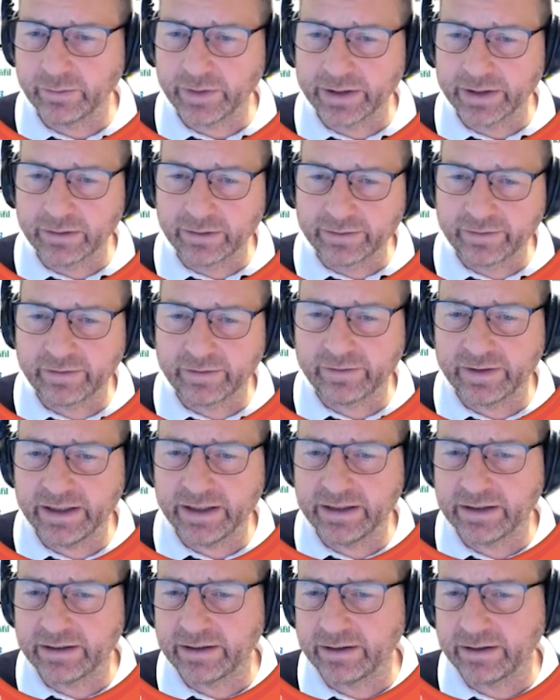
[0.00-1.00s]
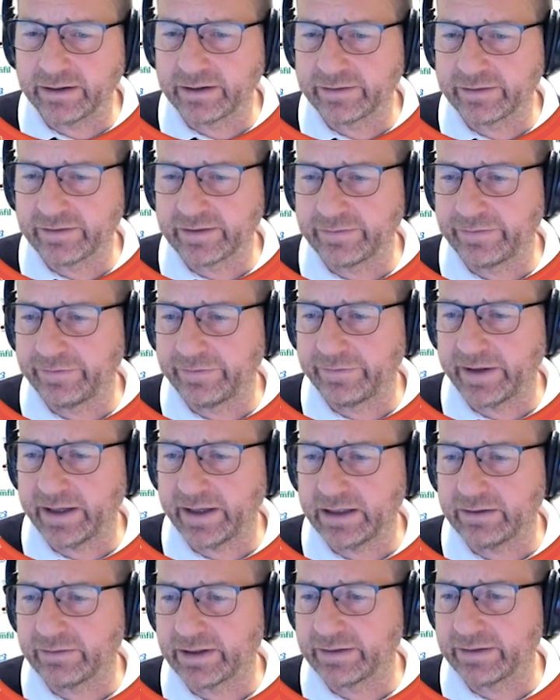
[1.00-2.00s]
We can also see that there are some
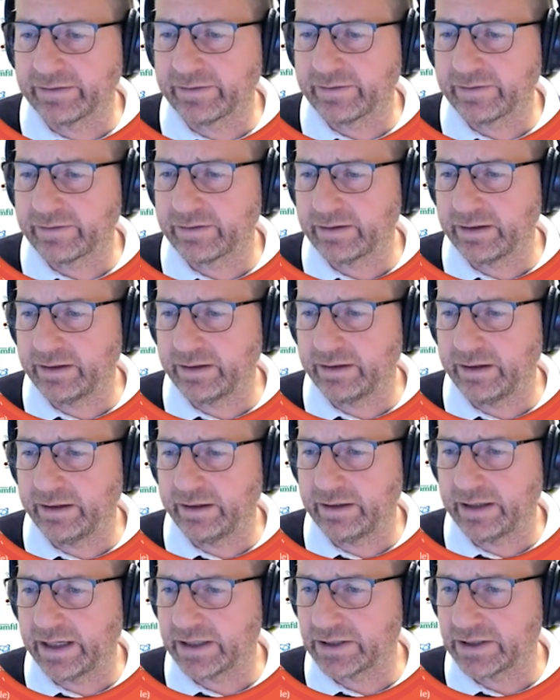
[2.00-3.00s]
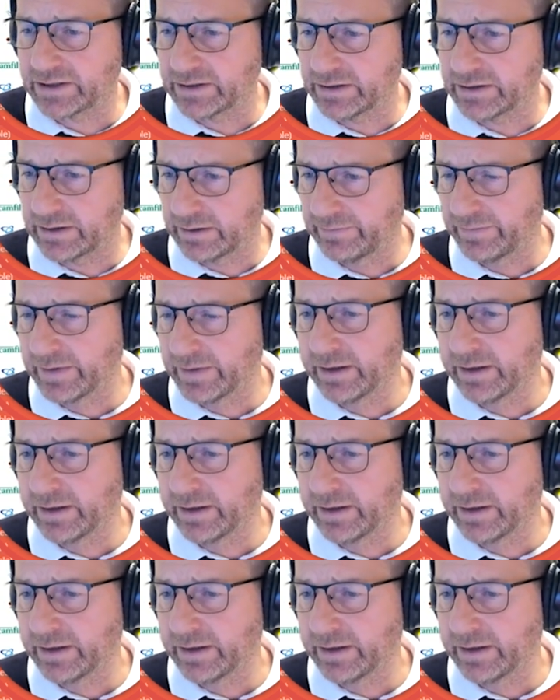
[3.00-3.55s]
failed runs in Azure.